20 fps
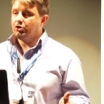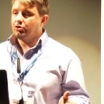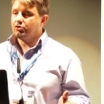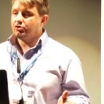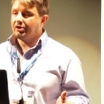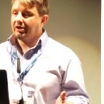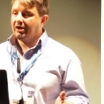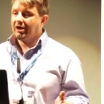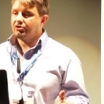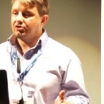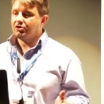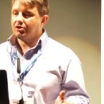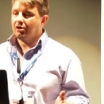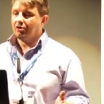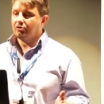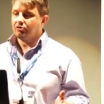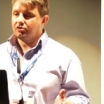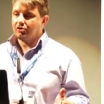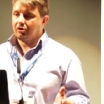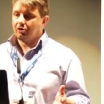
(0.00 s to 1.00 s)
using
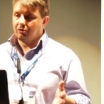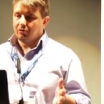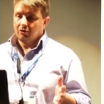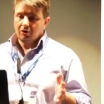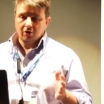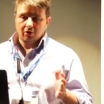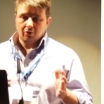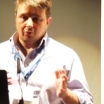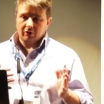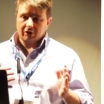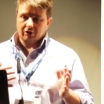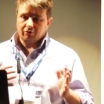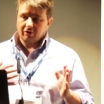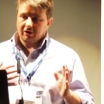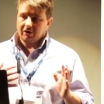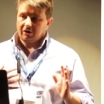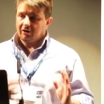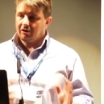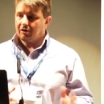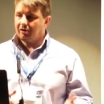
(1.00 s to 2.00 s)
Kentico. So we
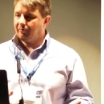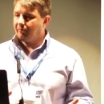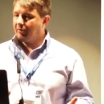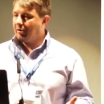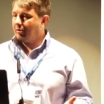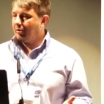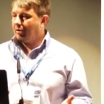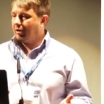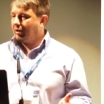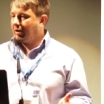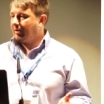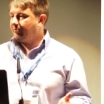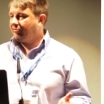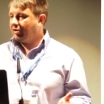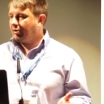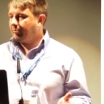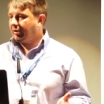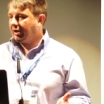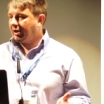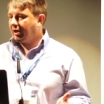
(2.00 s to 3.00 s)
created a, a, an
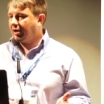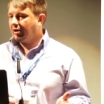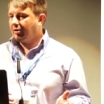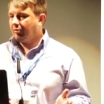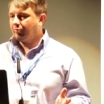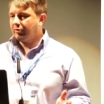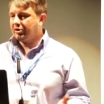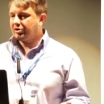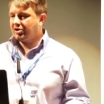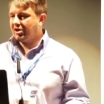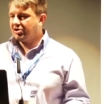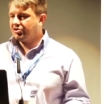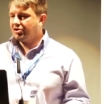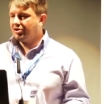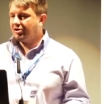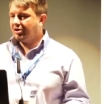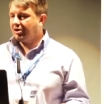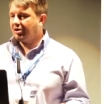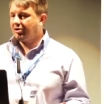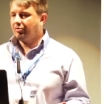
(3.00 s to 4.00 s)
MVP, we
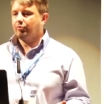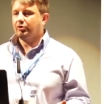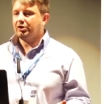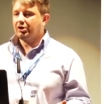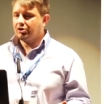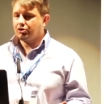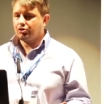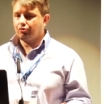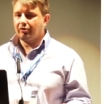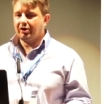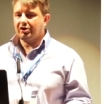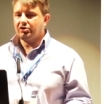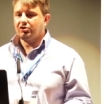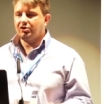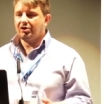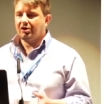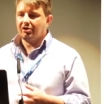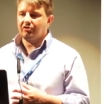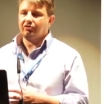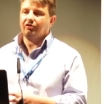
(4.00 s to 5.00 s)
tested it, we
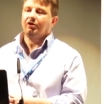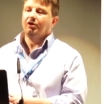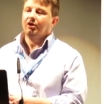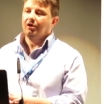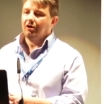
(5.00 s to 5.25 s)
iterated it,